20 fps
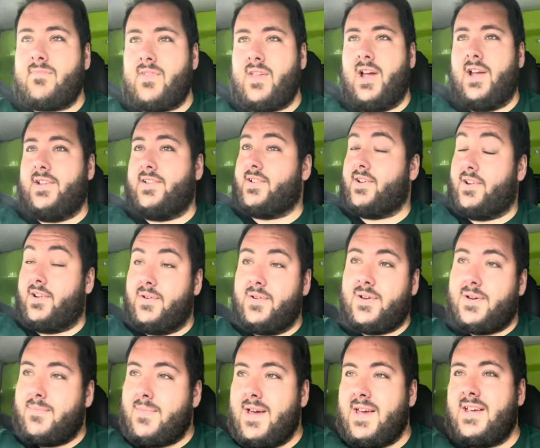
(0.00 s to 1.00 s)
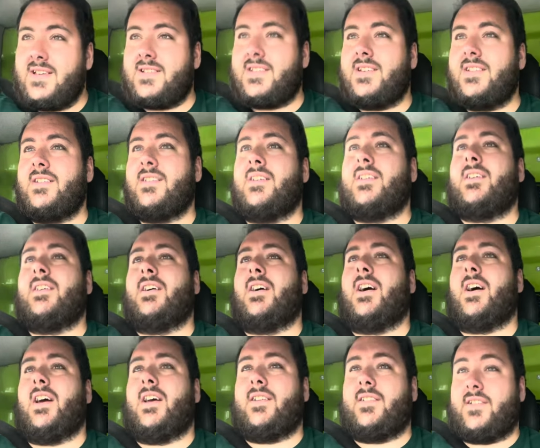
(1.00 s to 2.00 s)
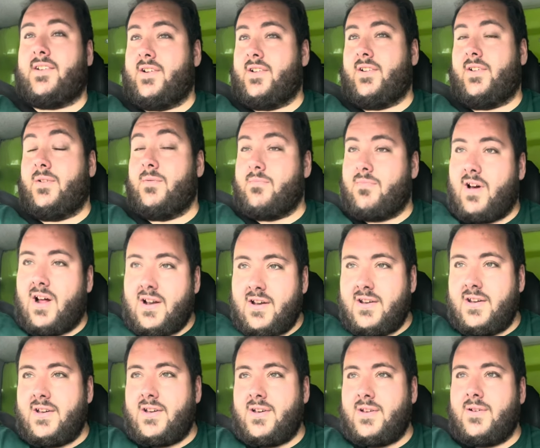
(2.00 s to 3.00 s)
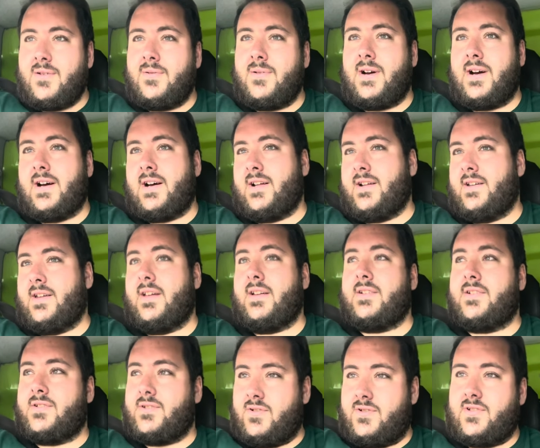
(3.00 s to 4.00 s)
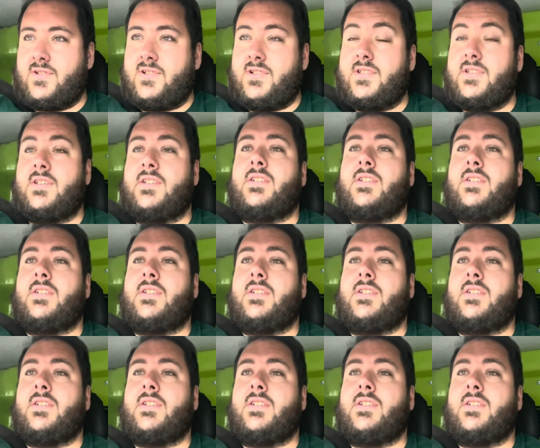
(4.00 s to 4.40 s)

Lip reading: it's gonna look amazing, it's gonna look brand new, and it doesn't.